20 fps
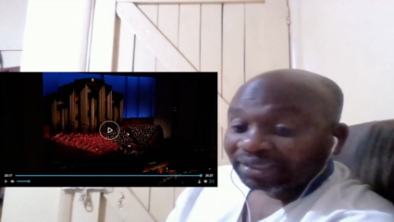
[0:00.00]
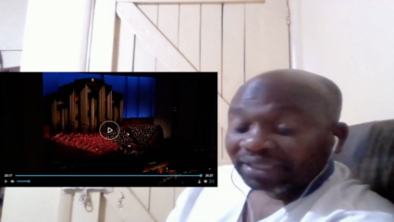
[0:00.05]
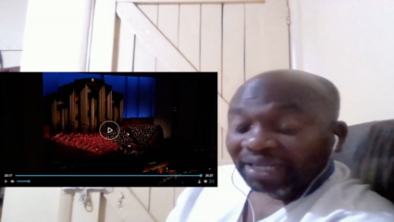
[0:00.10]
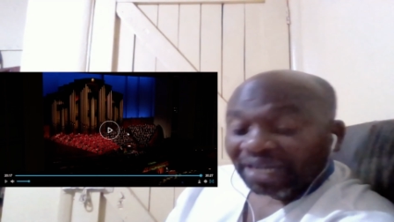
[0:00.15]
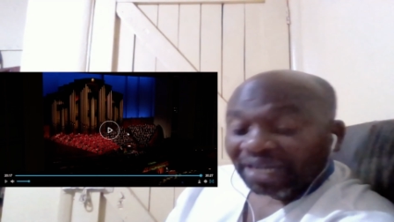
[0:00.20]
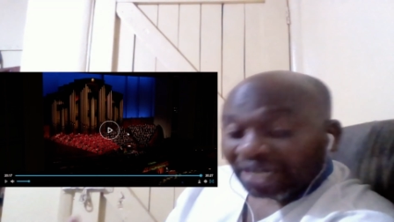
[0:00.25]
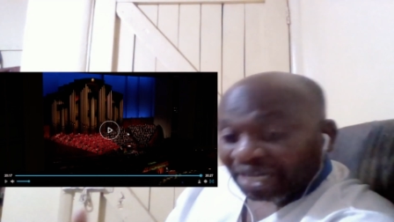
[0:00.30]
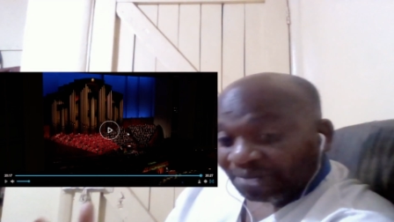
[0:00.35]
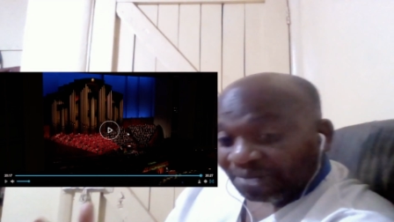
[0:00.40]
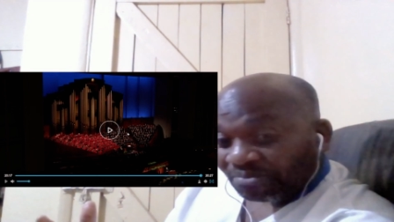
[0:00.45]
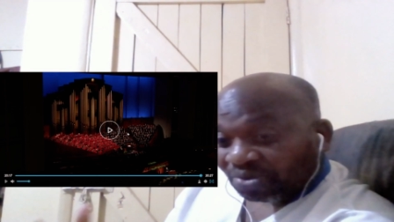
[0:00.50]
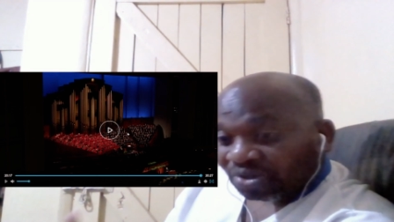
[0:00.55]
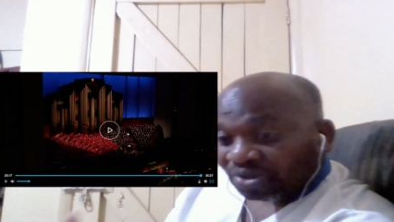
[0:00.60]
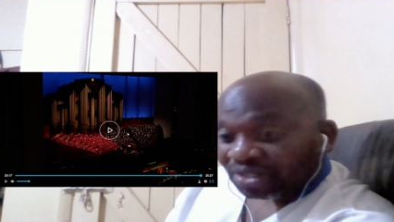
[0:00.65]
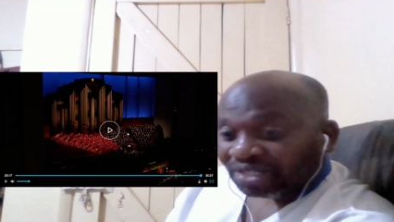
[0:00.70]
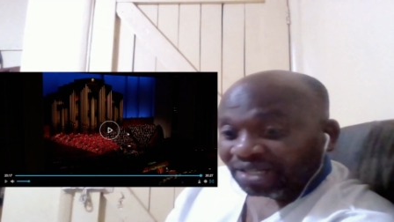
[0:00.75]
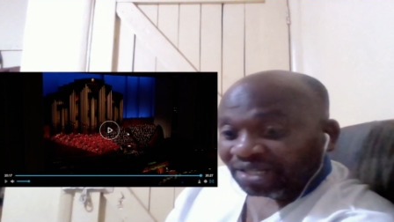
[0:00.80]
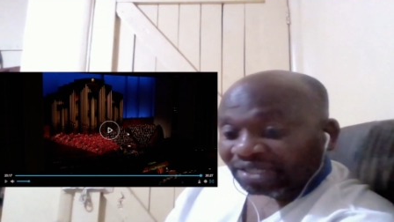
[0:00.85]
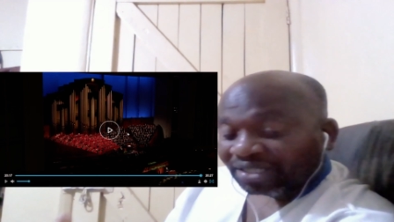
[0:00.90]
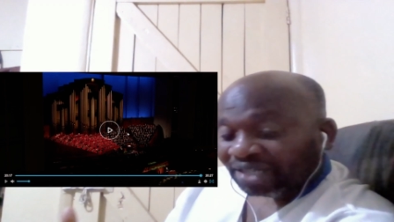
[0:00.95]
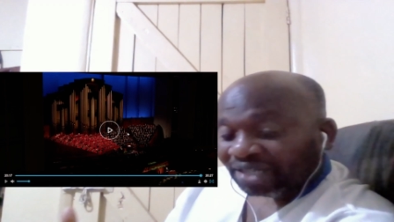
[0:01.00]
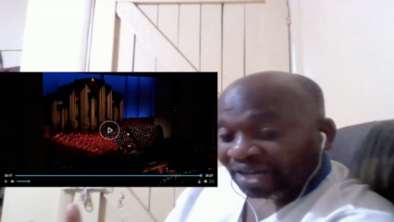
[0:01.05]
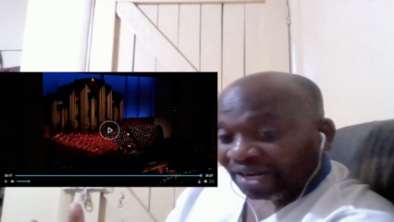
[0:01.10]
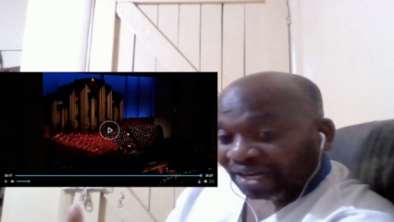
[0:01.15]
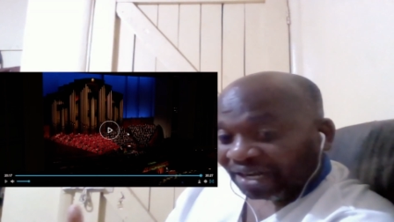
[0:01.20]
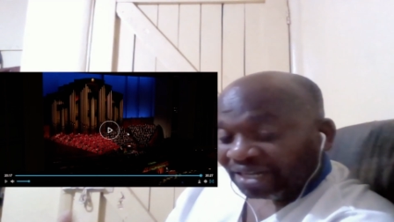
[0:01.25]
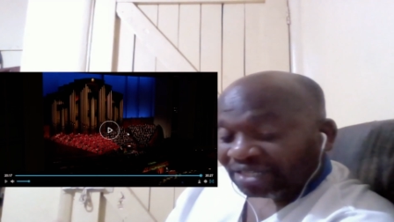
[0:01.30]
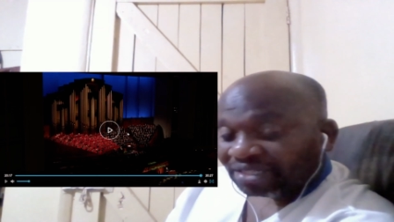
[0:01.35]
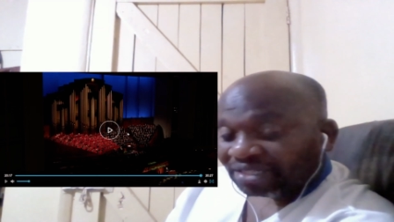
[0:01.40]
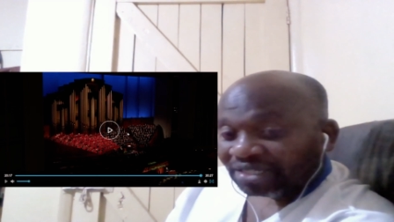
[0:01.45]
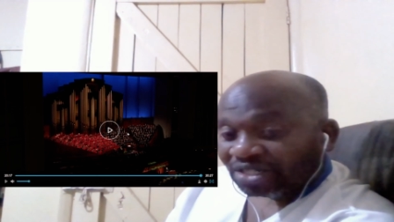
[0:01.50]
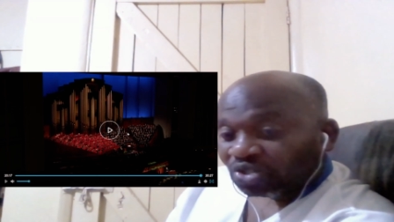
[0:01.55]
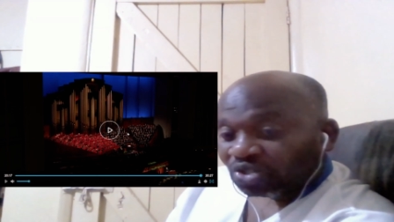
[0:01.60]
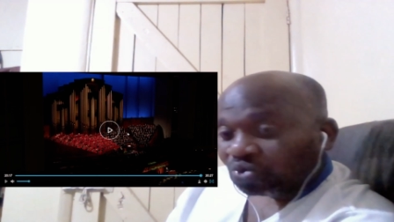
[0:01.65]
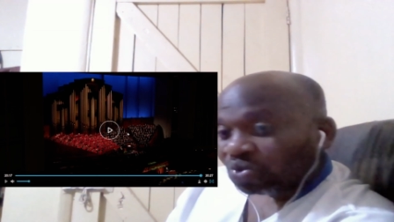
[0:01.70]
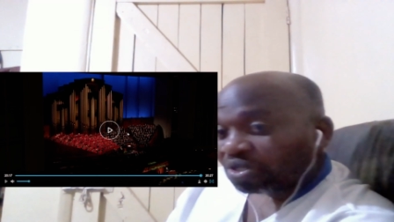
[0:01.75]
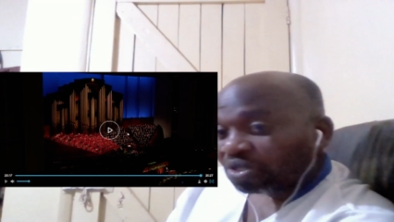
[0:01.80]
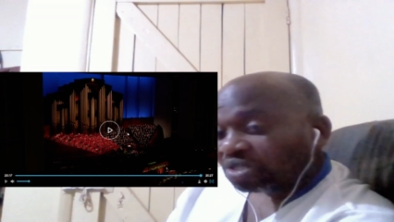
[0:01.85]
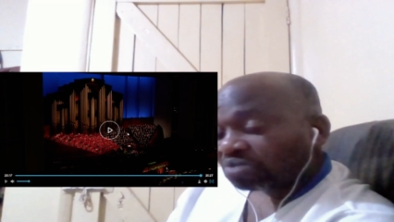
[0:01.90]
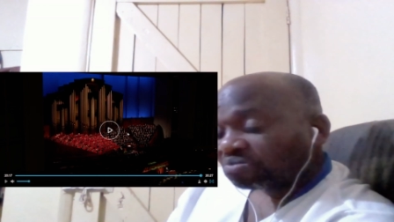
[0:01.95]
anybody that can listen
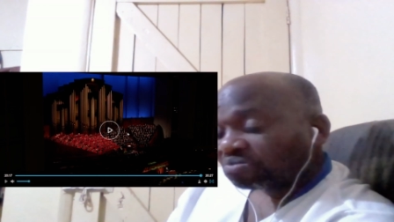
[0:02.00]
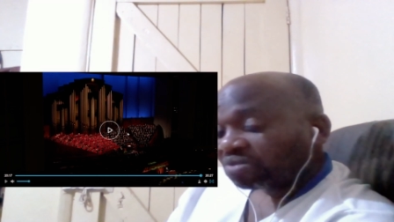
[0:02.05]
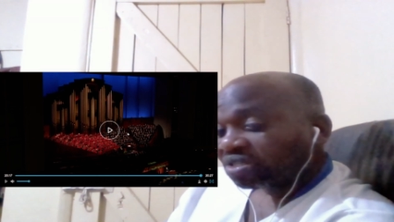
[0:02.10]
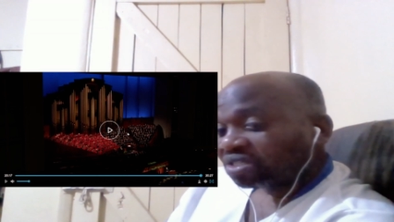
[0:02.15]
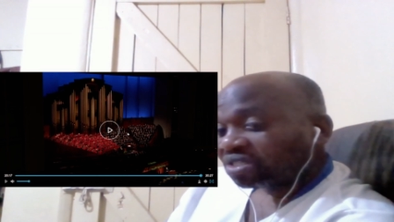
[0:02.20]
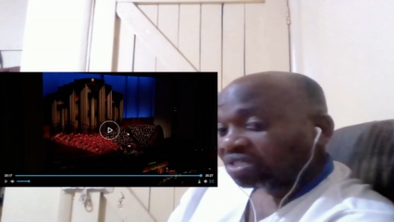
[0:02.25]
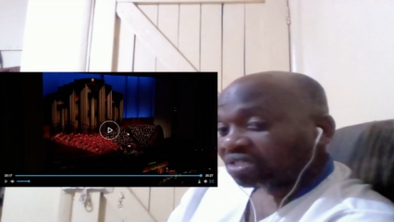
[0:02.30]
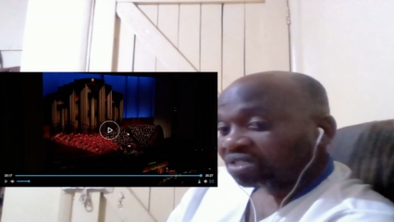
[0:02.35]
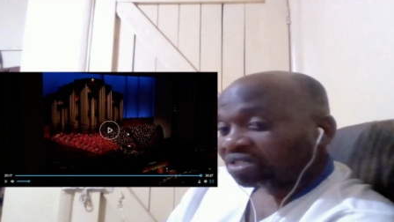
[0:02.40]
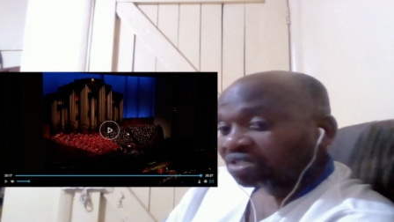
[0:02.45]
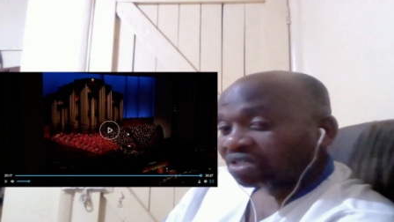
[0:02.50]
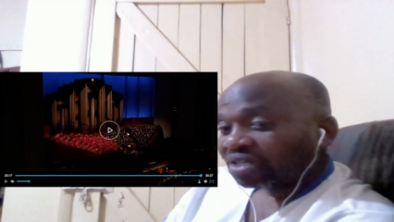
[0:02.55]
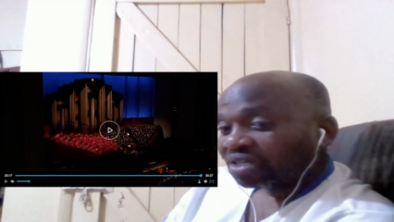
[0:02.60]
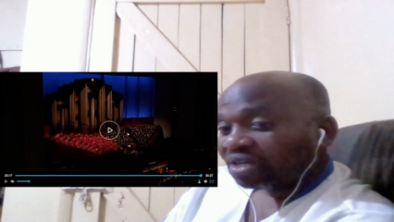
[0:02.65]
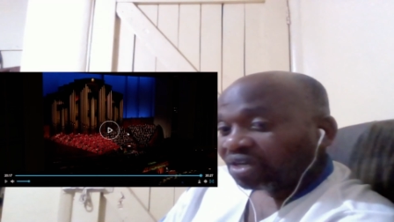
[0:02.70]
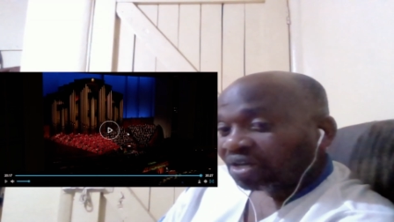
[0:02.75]
to this message,